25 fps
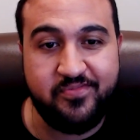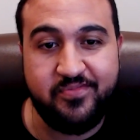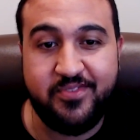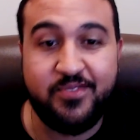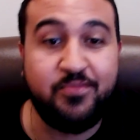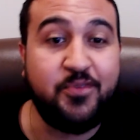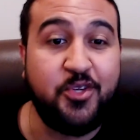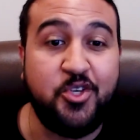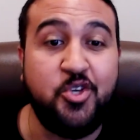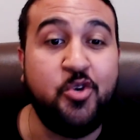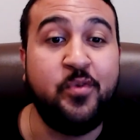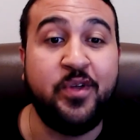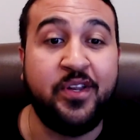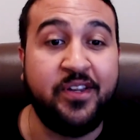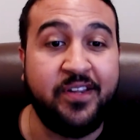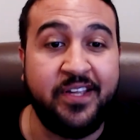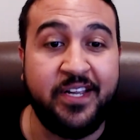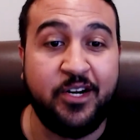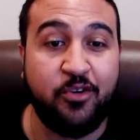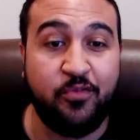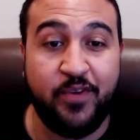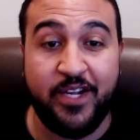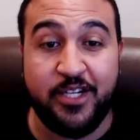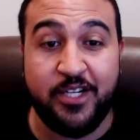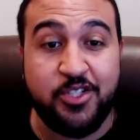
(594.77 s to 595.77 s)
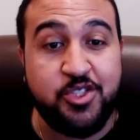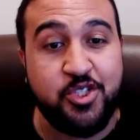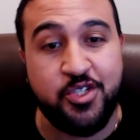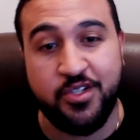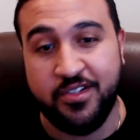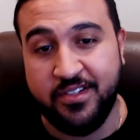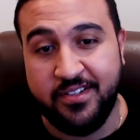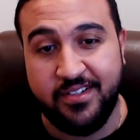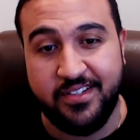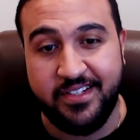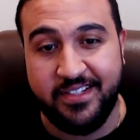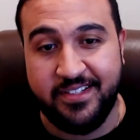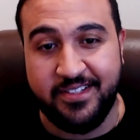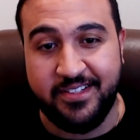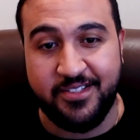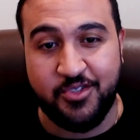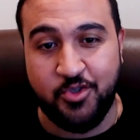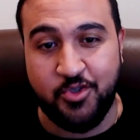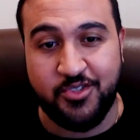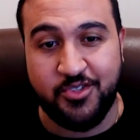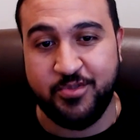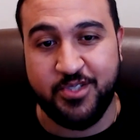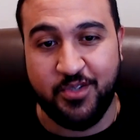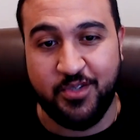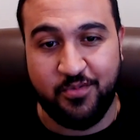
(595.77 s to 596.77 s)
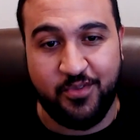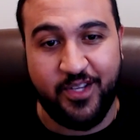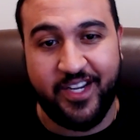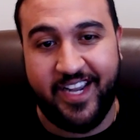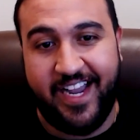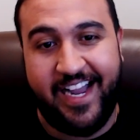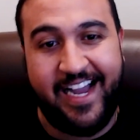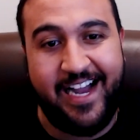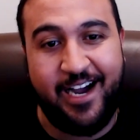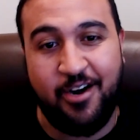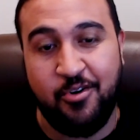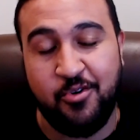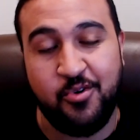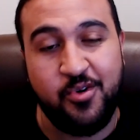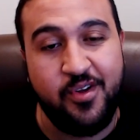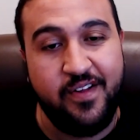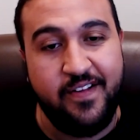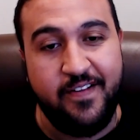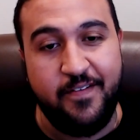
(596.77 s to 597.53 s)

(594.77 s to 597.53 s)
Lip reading: human intervention in terms of like how